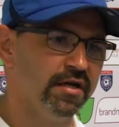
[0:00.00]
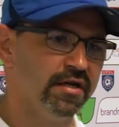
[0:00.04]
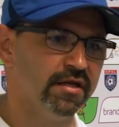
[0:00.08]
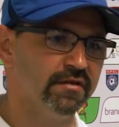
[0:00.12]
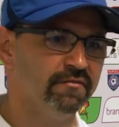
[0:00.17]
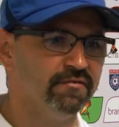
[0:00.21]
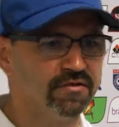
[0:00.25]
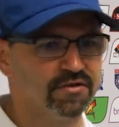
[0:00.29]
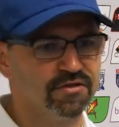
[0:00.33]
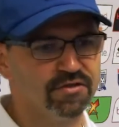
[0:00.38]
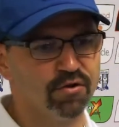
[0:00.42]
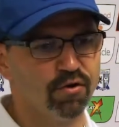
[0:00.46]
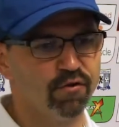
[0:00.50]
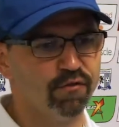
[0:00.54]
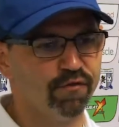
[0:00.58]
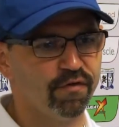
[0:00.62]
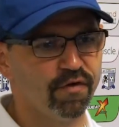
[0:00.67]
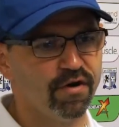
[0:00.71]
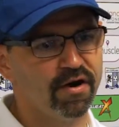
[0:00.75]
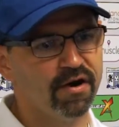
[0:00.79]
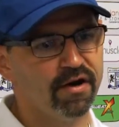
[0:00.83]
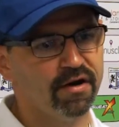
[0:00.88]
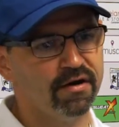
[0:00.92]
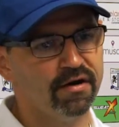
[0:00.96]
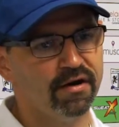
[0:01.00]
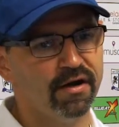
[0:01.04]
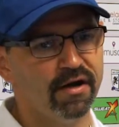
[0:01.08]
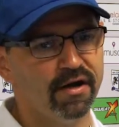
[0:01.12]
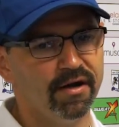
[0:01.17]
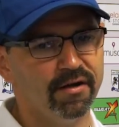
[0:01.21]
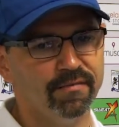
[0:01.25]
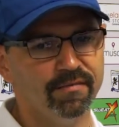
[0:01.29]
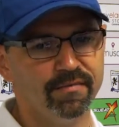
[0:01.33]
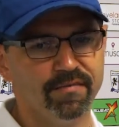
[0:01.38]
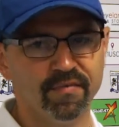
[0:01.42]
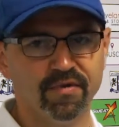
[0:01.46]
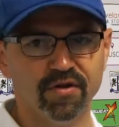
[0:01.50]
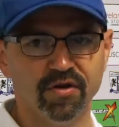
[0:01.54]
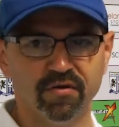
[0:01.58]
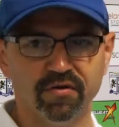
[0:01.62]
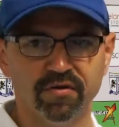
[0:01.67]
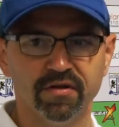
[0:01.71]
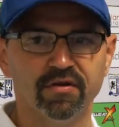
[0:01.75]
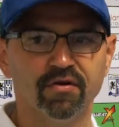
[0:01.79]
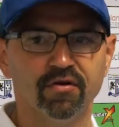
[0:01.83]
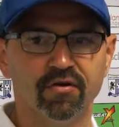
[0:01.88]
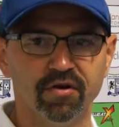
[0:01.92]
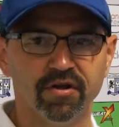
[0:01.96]
even so far,
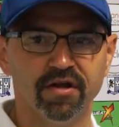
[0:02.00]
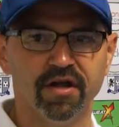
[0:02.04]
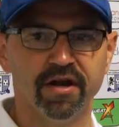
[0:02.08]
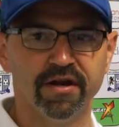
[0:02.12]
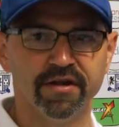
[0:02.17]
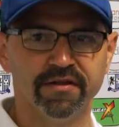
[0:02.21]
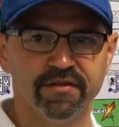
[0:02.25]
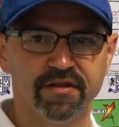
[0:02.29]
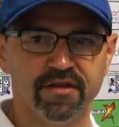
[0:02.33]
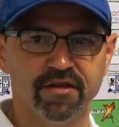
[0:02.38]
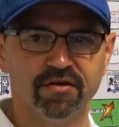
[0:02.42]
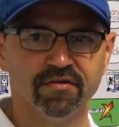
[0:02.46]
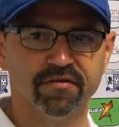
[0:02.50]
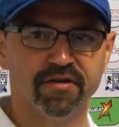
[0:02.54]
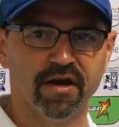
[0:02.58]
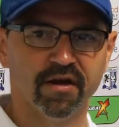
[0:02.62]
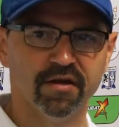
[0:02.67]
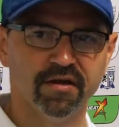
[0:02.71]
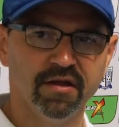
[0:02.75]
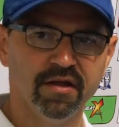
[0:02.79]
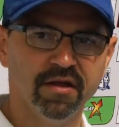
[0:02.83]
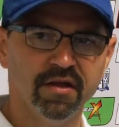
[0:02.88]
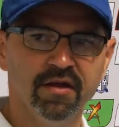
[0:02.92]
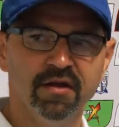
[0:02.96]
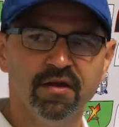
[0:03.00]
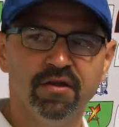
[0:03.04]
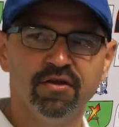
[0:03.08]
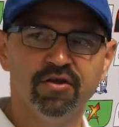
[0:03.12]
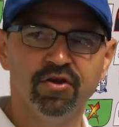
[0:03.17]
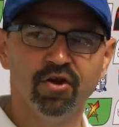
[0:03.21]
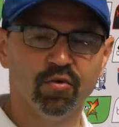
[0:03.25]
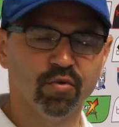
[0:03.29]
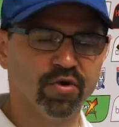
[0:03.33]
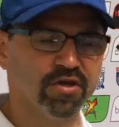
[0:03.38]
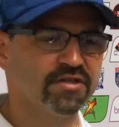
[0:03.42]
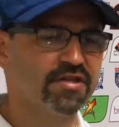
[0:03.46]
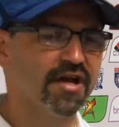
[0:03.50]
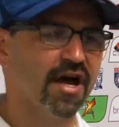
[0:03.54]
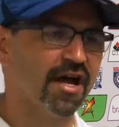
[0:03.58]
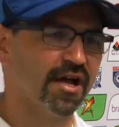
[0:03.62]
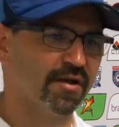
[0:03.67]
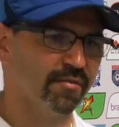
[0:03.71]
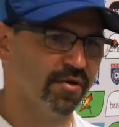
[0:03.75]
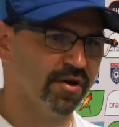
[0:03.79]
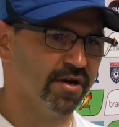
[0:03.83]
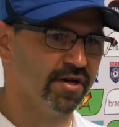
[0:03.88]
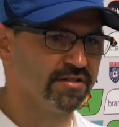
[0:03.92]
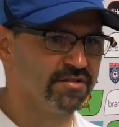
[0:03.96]
early on in the year that, we
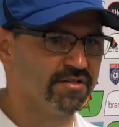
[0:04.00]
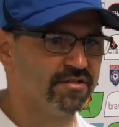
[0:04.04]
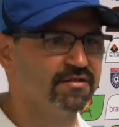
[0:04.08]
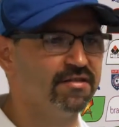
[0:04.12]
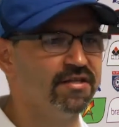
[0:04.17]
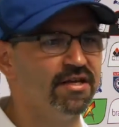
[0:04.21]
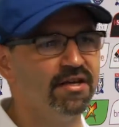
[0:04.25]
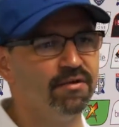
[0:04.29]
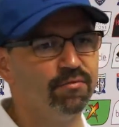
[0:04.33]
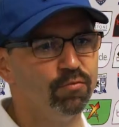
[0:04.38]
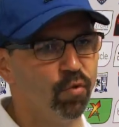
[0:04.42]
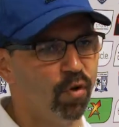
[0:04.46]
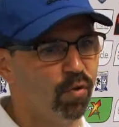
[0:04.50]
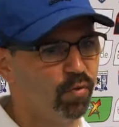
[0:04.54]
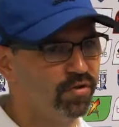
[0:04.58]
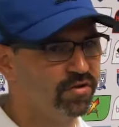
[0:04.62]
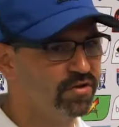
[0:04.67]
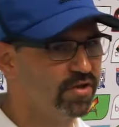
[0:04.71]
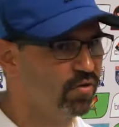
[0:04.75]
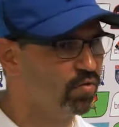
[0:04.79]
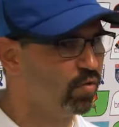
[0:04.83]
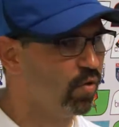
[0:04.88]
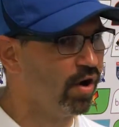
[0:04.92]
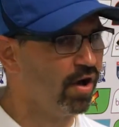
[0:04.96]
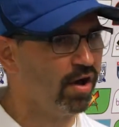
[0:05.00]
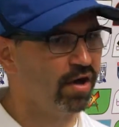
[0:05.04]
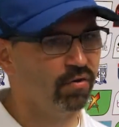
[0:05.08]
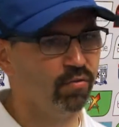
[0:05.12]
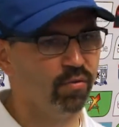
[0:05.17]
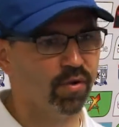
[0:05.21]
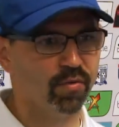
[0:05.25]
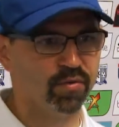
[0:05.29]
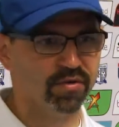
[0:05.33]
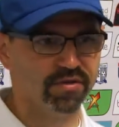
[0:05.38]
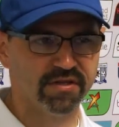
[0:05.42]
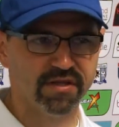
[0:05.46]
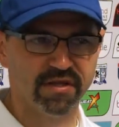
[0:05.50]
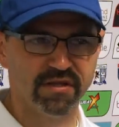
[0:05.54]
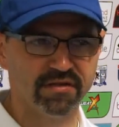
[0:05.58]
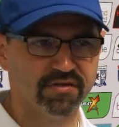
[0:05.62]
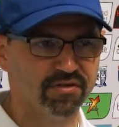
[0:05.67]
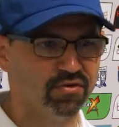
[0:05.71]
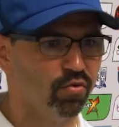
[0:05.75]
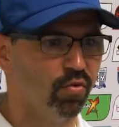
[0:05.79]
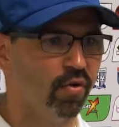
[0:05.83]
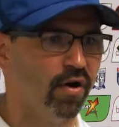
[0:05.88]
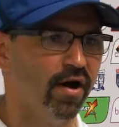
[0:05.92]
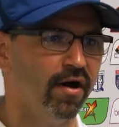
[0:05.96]
talk about as a team, what we did well, what we didn't
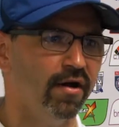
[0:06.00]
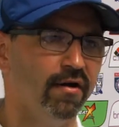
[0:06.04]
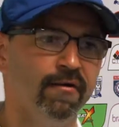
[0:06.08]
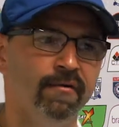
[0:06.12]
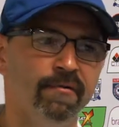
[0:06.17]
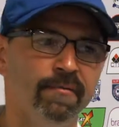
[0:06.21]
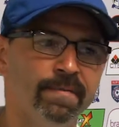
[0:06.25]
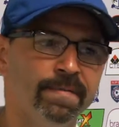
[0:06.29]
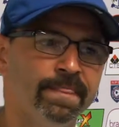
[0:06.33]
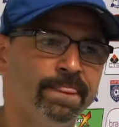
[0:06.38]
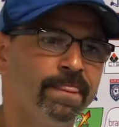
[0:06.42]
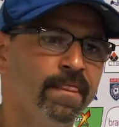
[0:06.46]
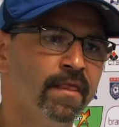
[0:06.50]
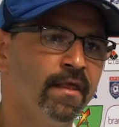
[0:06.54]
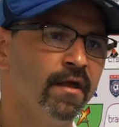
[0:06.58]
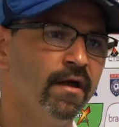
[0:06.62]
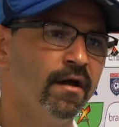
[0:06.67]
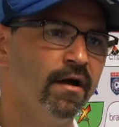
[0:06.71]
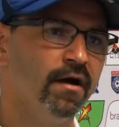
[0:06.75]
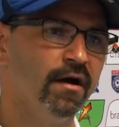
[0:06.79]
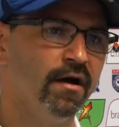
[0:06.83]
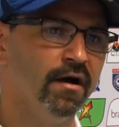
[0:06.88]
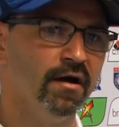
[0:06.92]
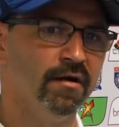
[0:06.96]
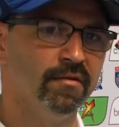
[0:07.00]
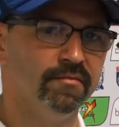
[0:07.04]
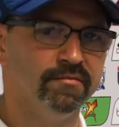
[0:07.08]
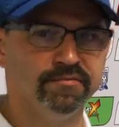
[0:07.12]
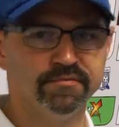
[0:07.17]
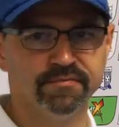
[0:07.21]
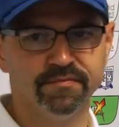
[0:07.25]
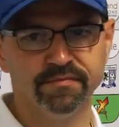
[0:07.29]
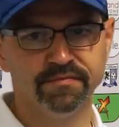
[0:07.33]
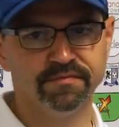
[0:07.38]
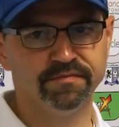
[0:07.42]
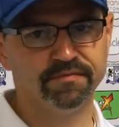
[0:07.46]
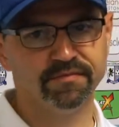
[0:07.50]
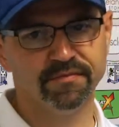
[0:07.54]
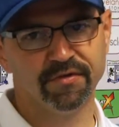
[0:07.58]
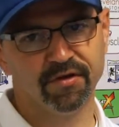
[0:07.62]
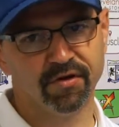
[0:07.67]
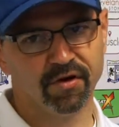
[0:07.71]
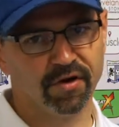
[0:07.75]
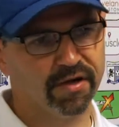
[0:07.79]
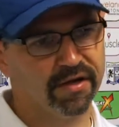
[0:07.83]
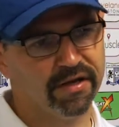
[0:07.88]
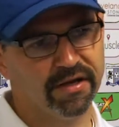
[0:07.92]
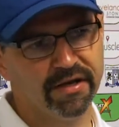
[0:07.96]
do well.
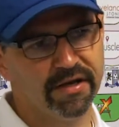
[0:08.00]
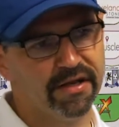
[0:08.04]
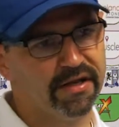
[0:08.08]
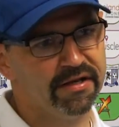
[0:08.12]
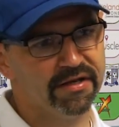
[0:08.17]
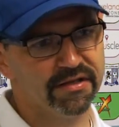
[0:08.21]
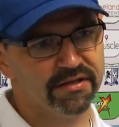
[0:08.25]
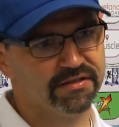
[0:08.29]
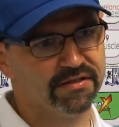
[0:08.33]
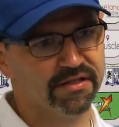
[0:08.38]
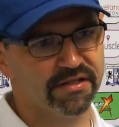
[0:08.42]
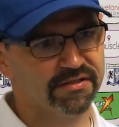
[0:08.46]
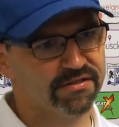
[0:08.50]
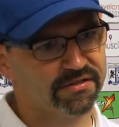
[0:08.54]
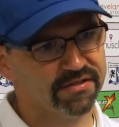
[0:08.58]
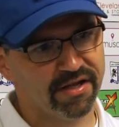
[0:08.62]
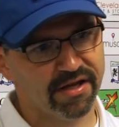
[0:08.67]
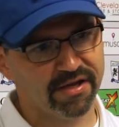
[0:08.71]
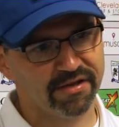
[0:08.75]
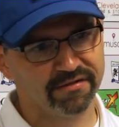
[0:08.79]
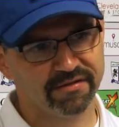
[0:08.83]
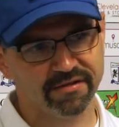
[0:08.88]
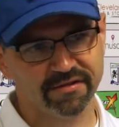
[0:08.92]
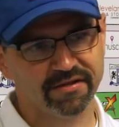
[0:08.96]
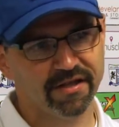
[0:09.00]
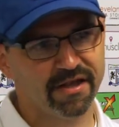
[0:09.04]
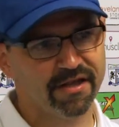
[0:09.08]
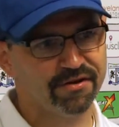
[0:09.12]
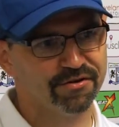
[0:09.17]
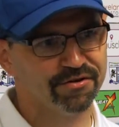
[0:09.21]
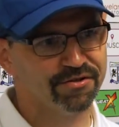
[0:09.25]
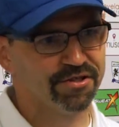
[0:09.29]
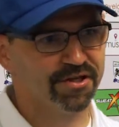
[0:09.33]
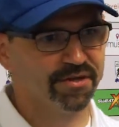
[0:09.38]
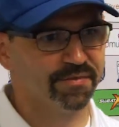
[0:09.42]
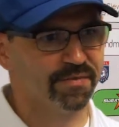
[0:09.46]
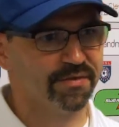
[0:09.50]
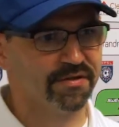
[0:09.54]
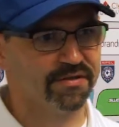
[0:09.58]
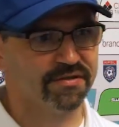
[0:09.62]
And like I said, it's not a dictatorship.